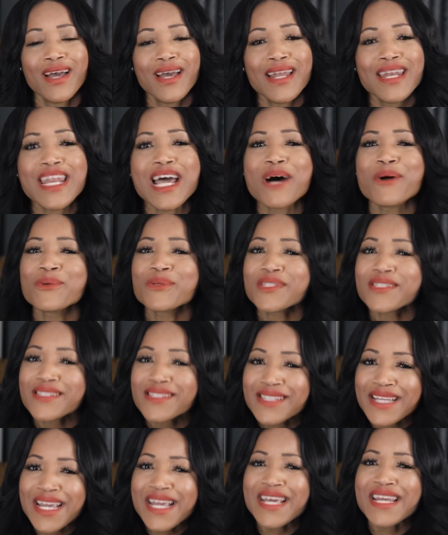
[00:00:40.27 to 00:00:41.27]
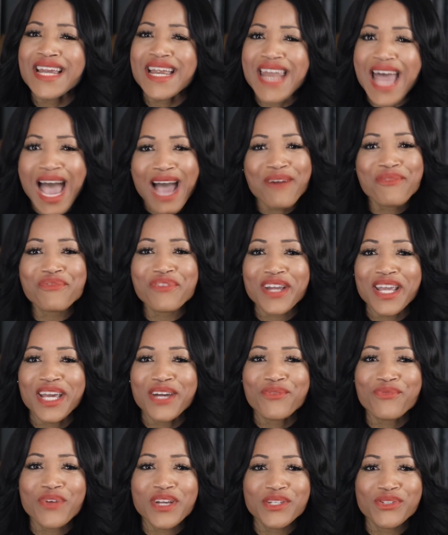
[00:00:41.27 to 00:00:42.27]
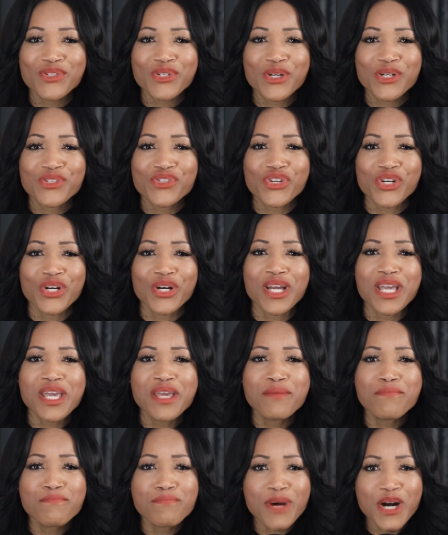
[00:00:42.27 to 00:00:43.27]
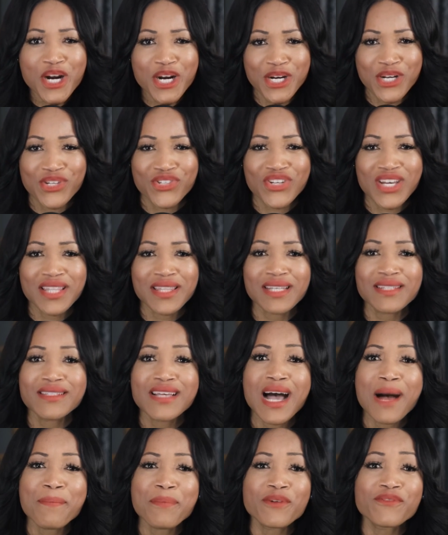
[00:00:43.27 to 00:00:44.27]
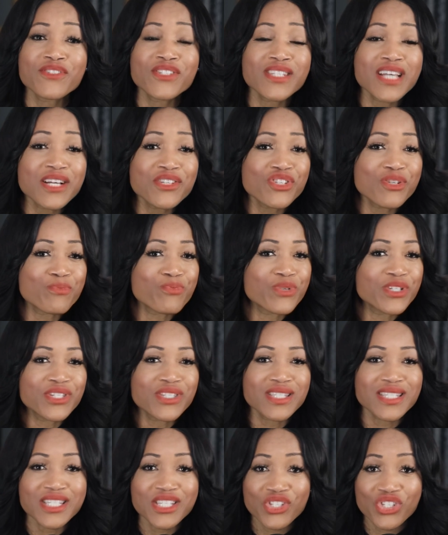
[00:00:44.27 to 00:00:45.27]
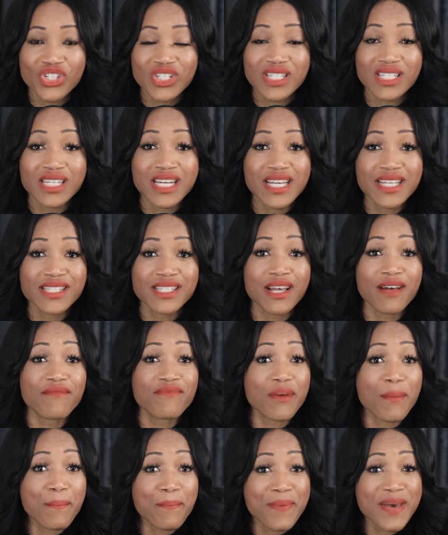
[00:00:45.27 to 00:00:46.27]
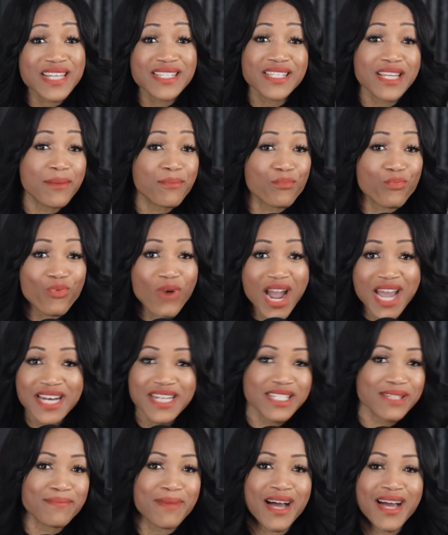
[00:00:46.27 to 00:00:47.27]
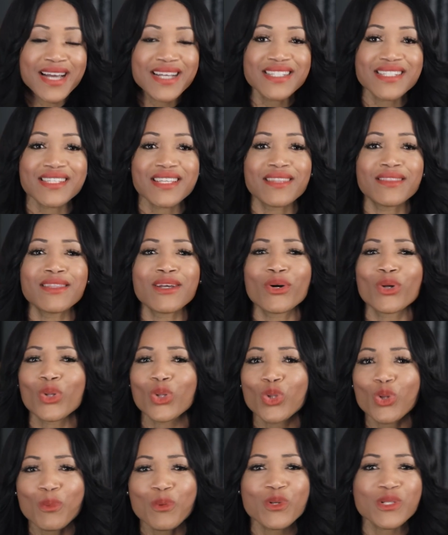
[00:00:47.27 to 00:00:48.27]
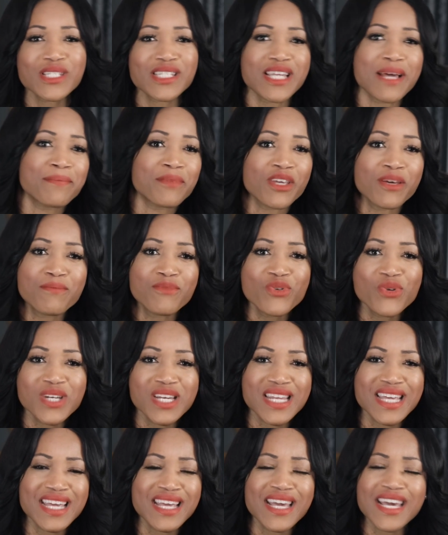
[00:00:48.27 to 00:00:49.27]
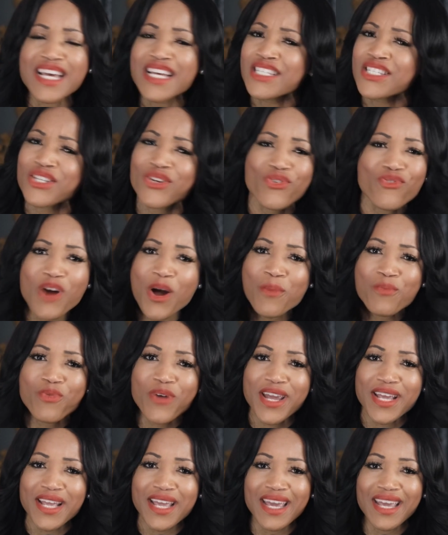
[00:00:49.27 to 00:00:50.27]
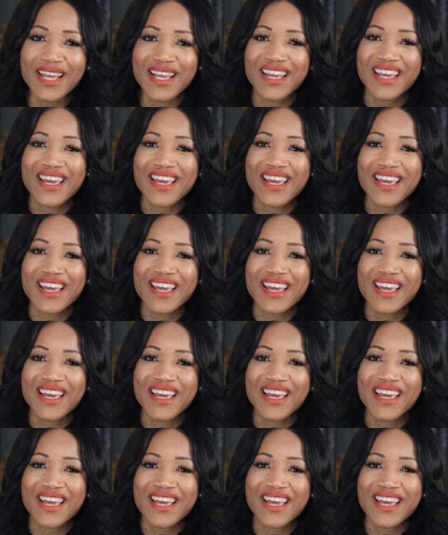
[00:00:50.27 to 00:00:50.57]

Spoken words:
Now, seeing an African researcher emerge at the top of such a prestigious list of the best and brightest minds in the global STEM community is groundbreaking.